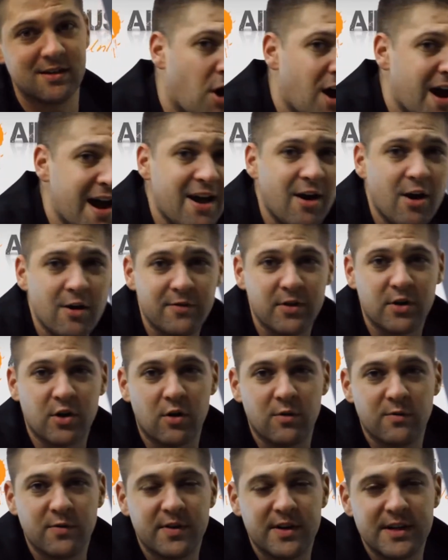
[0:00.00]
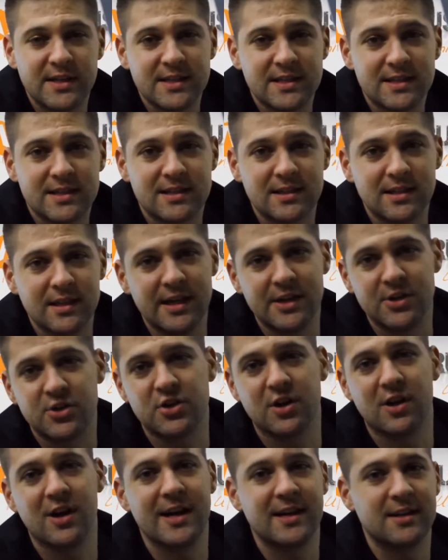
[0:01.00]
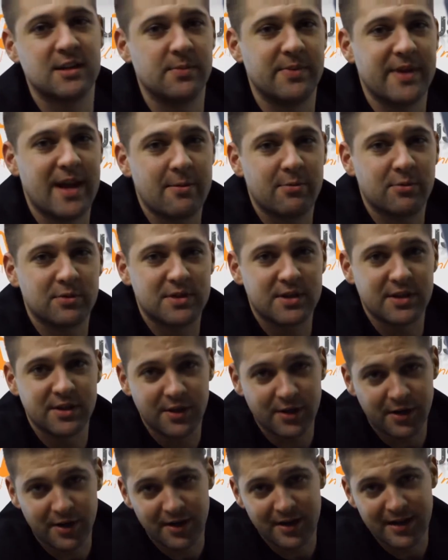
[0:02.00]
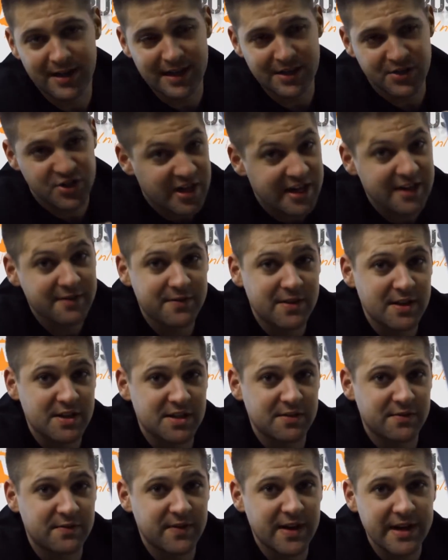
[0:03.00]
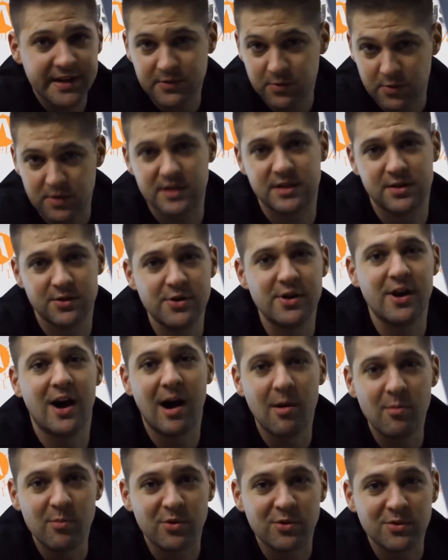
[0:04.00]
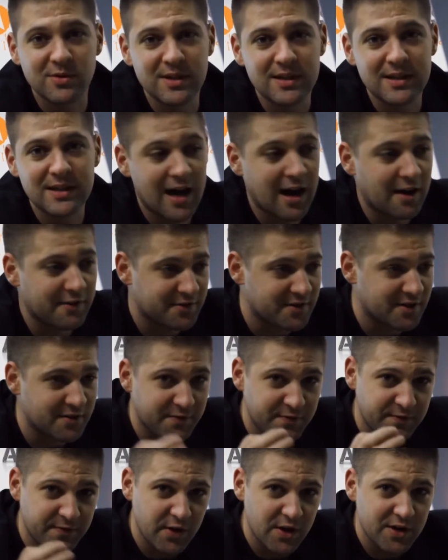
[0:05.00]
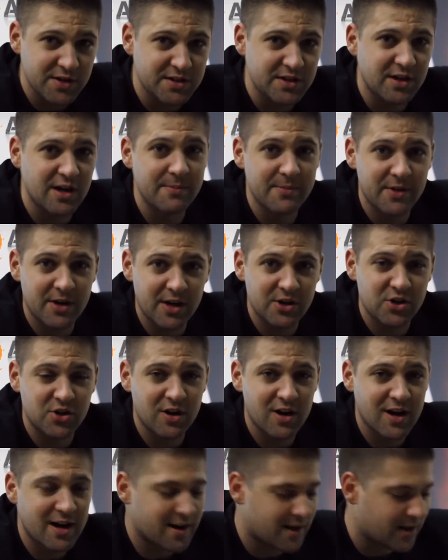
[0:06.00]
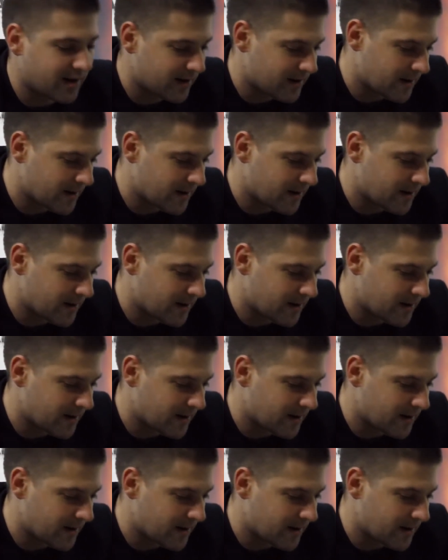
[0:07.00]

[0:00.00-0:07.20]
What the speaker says: My overconfidence in trying to be able to achieve this effect was soon humbled after the first time that I tried it.